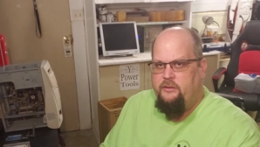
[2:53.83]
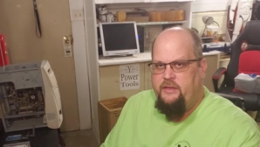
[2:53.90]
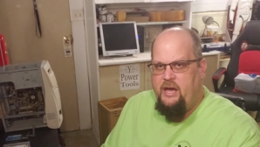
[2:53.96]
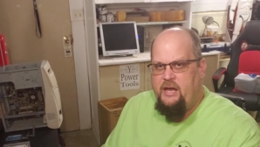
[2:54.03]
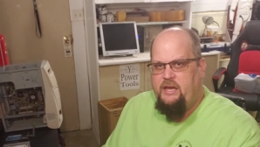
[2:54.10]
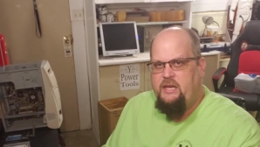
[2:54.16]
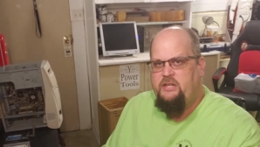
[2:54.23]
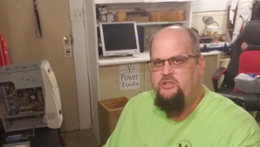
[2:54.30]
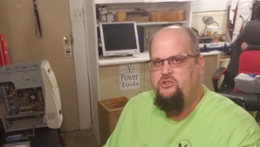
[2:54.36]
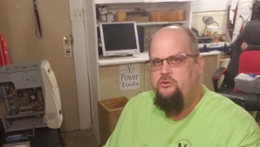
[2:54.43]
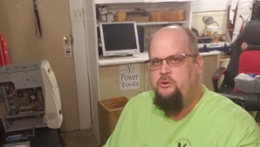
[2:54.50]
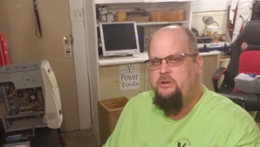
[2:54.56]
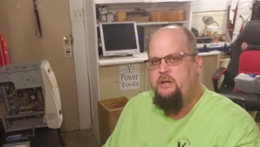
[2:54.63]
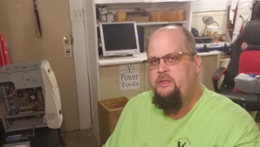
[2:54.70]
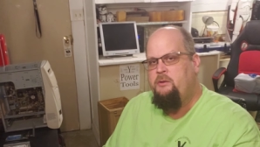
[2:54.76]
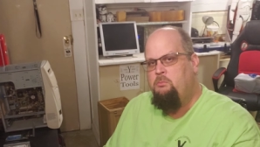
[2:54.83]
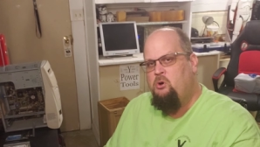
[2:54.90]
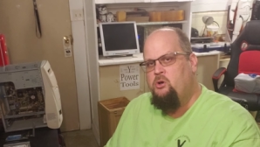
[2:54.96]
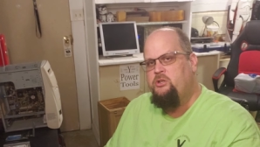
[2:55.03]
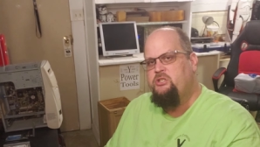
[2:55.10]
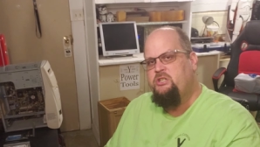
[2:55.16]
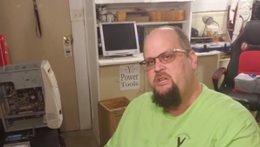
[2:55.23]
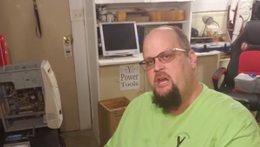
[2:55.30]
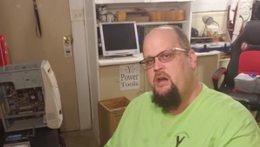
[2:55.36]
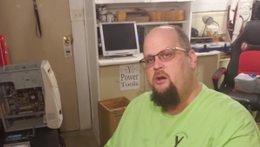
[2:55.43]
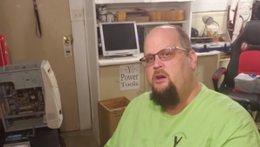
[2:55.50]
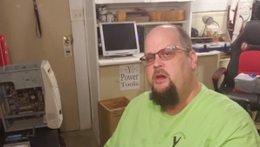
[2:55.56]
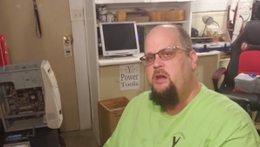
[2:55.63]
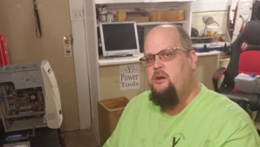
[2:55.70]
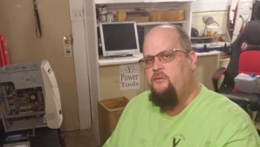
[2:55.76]
That gets you into the more
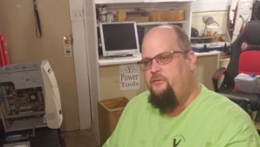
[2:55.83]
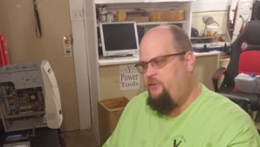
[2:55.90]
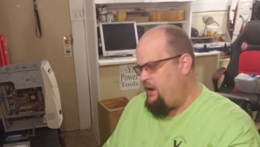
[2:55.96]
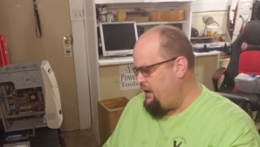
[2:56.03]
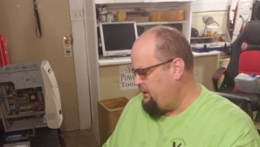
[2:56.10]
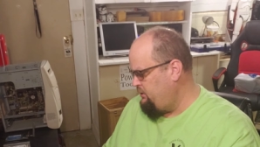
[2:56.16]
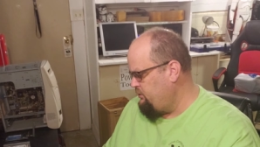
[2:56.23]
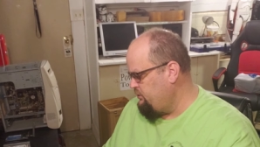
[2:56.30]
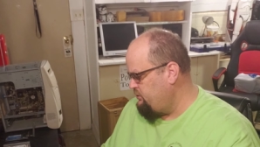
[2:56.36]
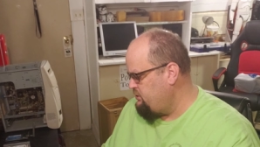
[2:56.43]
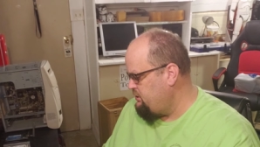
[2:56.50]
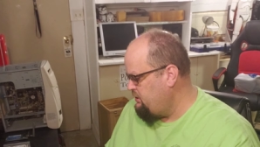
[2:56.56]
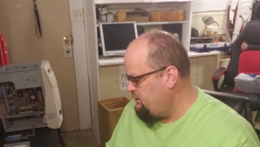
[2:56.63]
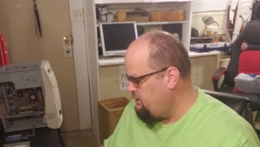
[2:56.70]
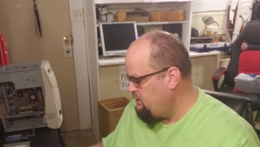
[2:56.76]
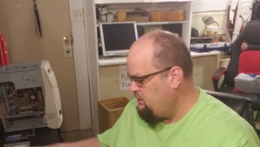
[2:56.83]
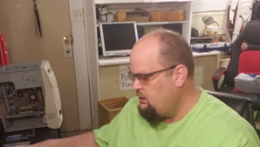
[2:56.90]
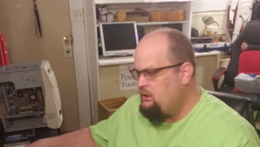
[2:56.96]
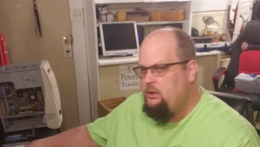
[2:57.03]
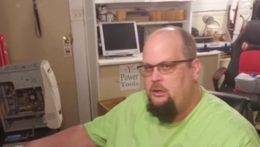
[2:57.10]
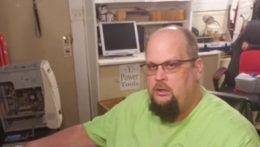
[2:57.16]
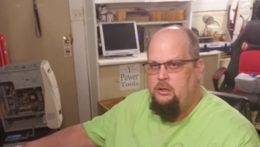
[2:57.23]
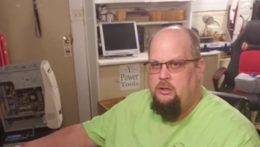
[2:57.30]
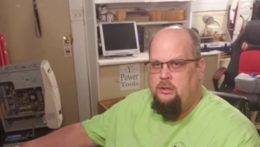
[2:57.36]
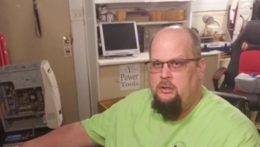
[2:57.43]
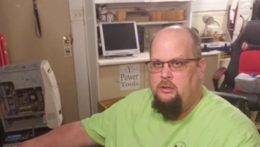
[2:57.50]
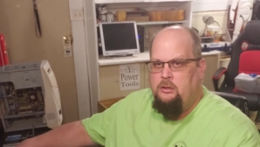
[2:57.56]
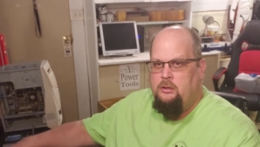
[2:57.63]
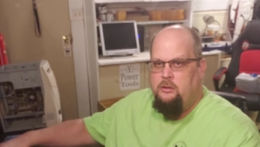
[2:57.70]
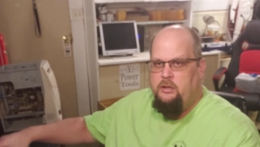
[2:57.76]
scarier factors.
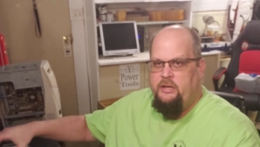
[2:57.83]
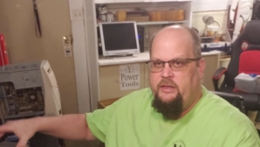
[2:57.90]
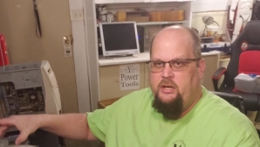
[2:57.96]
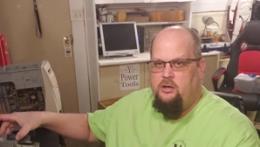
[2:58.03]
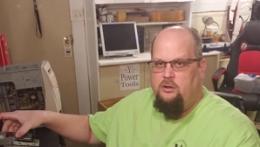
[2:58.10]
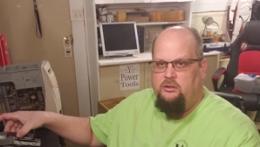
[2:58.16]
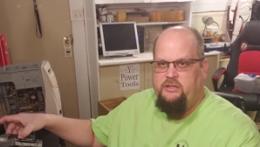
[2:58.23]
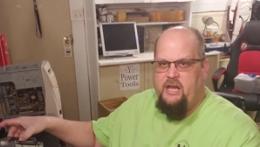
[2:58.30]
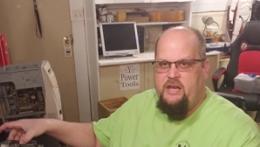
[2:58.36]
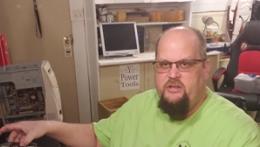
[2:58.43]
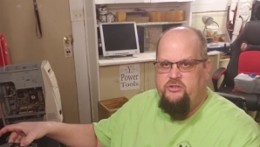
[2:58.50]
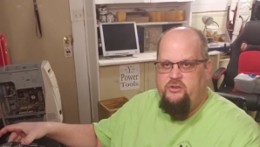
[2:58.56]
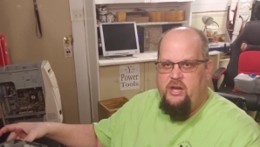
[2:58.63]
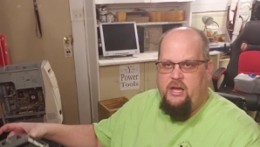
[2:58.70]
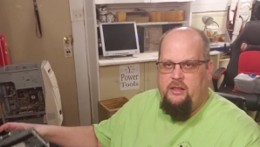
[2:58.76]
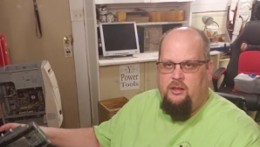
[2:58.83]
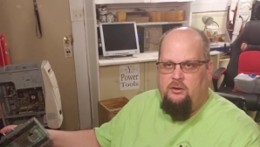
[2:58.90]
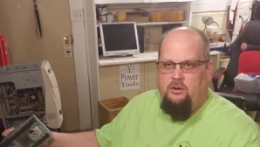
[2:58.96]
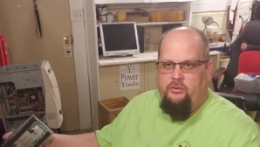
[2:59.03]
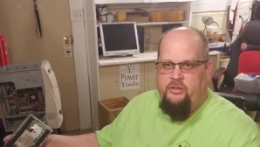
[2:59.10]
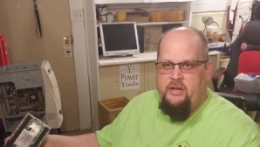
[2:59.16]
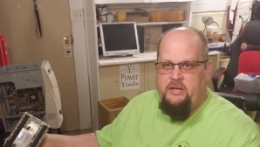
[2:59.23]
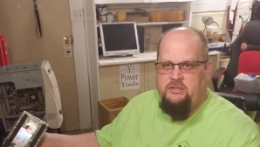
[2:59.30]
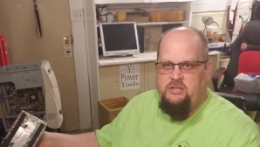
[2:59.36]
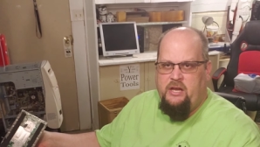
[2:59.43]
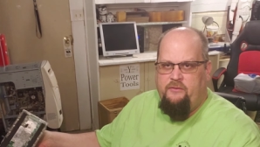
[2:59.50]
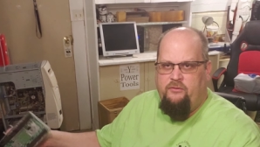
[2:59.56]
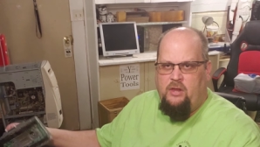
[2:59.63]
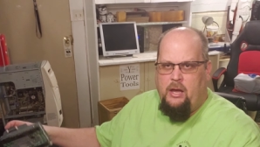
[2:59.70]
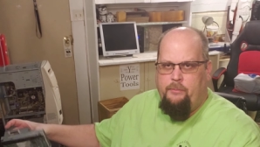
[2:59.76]
In the old days, you had little things
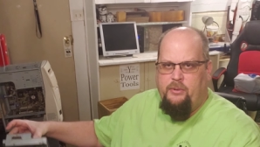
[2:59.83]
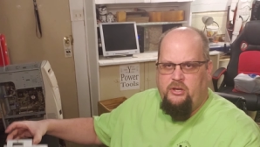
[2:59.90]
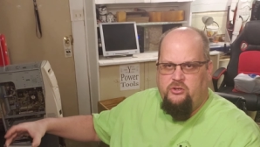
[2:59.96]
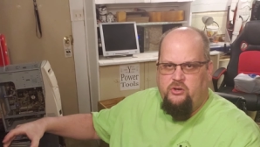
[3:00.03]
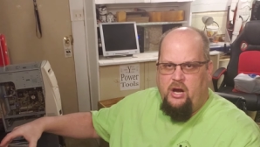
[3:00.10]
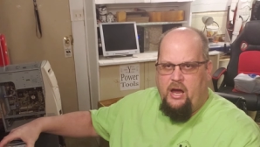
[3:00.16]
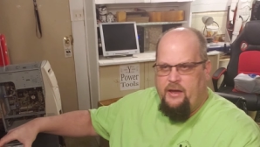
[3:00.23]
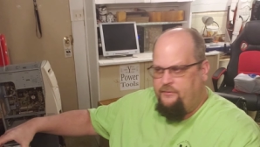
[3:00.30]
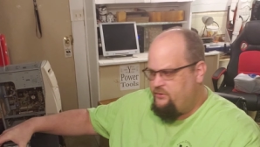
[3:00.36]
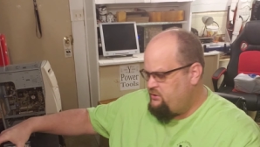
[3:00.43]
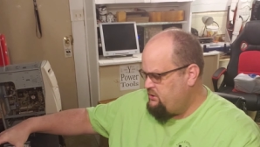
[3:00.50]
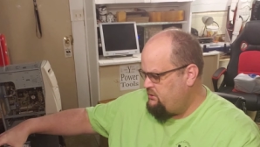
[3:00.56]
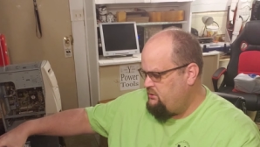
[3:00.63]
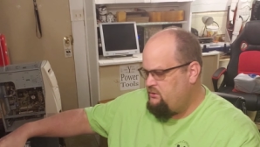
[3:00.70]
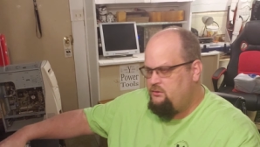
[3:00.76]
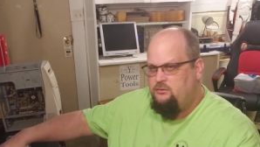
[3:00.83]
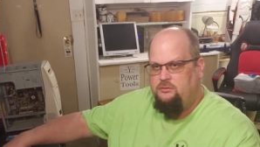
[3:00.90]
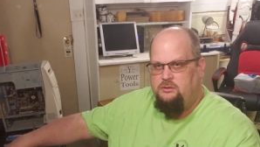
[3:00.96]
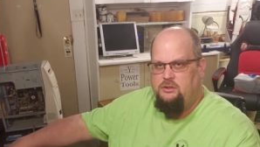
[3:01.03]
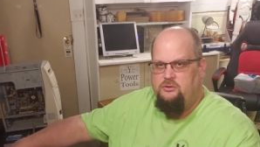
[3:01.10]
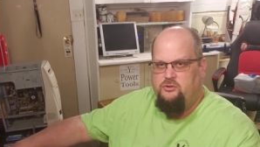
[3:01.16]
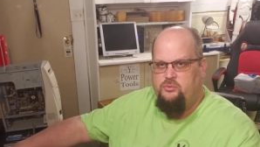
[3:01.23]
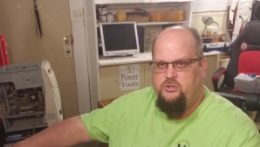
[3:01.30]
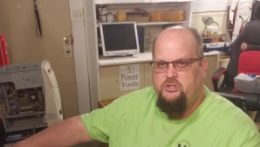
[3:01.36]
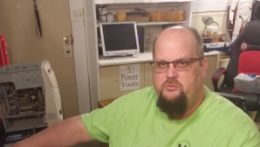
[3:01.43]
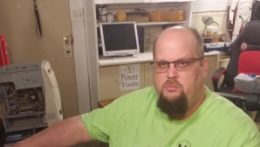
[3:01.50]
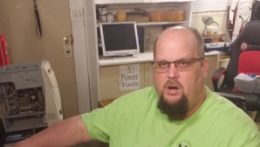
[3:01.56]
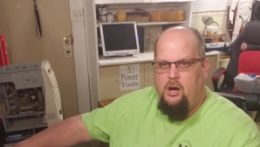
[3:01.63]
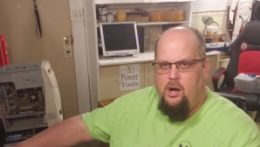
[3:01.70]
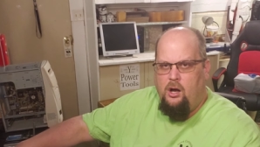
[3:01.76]
like floppy drives. Those were
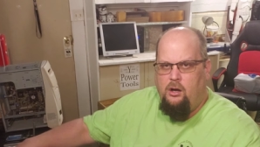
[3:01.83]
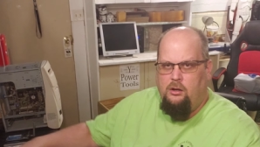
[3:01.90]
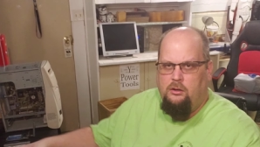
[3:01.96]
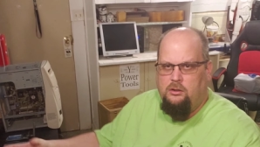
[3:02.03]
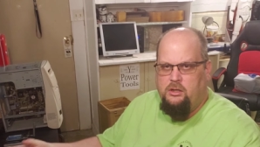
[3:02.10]
small,